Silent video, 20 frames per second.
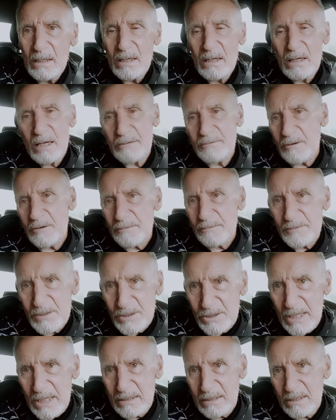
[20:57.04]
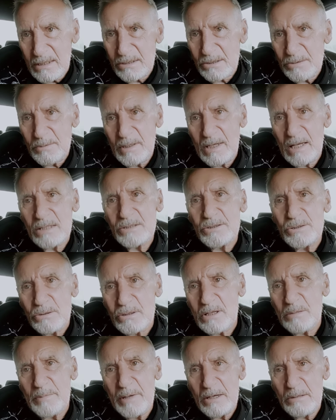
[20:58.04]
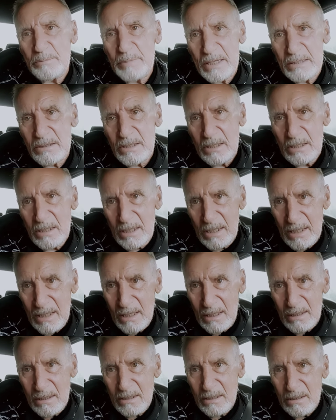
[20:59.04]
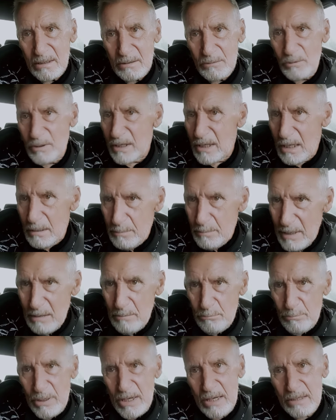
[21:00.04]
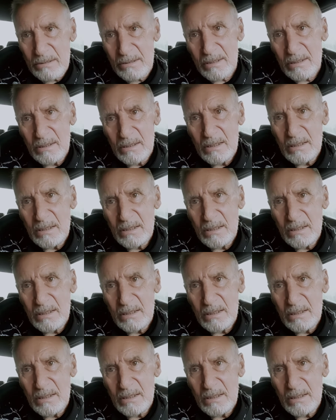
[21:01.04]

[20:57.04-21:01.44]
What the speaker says: I've often said this when I talk about Beth and I. When I met Beth,